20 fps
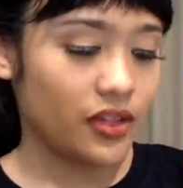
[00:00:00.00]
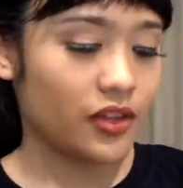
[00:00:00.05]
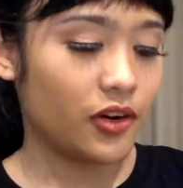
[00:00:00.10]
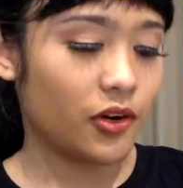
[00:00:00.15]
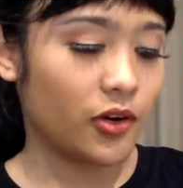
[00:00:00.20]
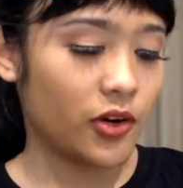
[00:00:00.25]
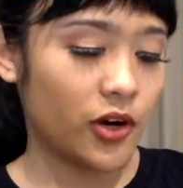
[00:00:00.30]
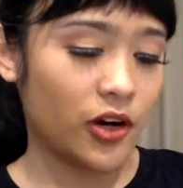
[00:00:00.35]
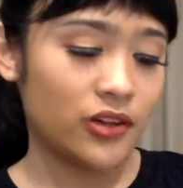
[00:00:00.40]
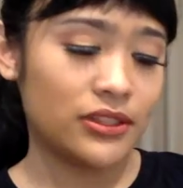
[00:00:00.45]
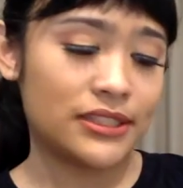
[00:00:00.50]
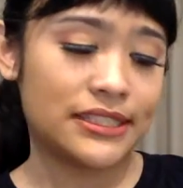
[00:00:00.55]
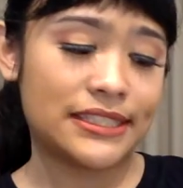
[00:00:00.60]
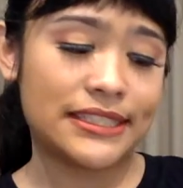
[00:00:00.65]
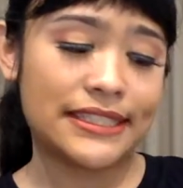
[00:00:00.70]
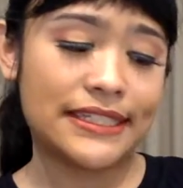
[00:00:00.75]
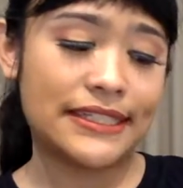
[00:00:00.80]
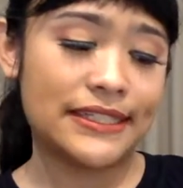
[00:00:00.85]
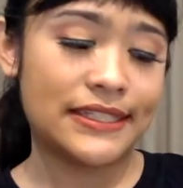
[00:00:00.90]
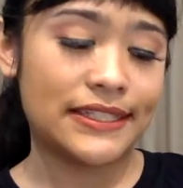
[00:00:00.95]
The quote
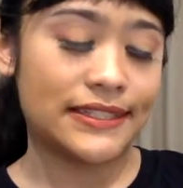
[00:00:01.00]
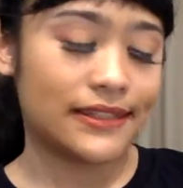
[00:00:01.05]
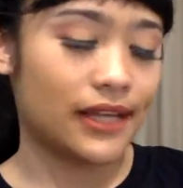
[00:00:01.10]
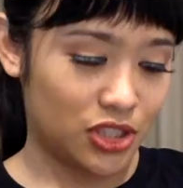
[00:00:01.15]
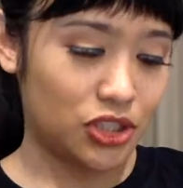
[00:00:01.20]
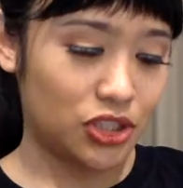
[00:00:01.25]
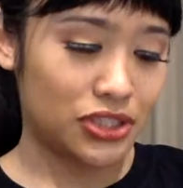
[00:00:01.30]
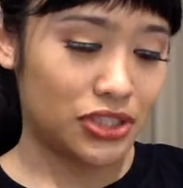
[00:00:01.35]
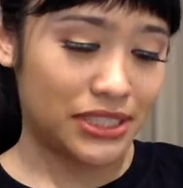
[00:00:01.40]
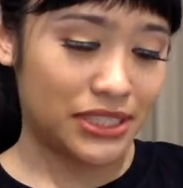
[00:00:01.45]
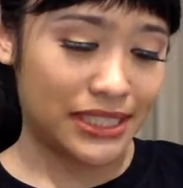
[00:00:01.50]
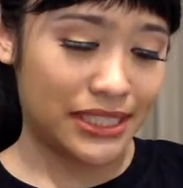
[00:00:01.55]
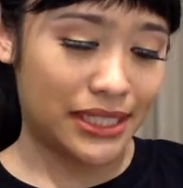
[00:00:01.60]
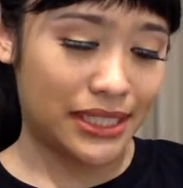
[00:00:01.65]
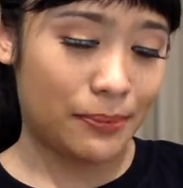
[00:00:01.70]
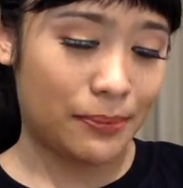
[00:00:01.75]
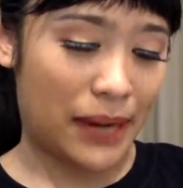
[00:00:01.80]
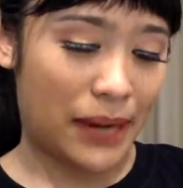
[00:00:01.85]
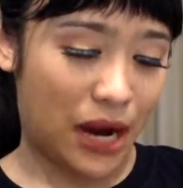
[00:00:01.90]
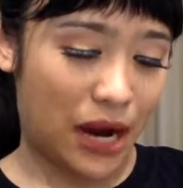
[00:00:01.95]
is, nudity
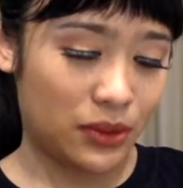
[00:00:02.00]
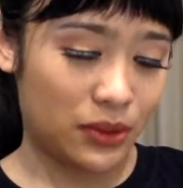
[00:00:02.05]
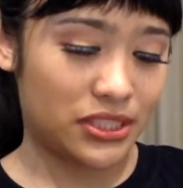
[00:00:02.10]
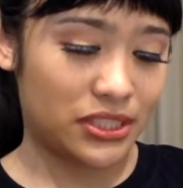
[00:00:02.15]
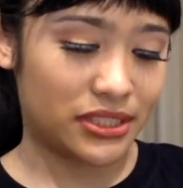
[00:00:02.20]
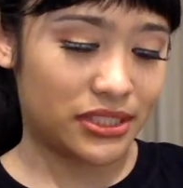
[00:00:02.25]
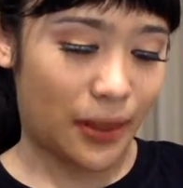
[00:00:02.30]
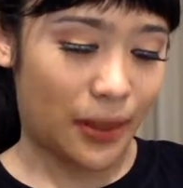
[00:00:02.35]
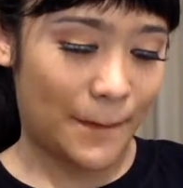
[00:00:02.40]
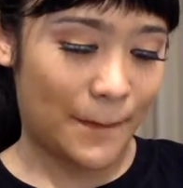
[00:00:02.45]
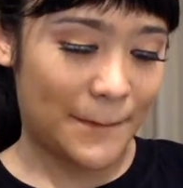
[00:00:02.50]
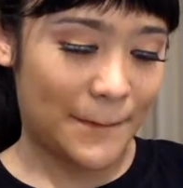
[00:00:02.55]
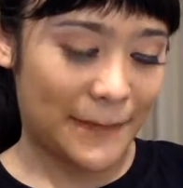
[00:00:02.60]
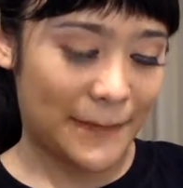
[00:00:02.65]
empowers some.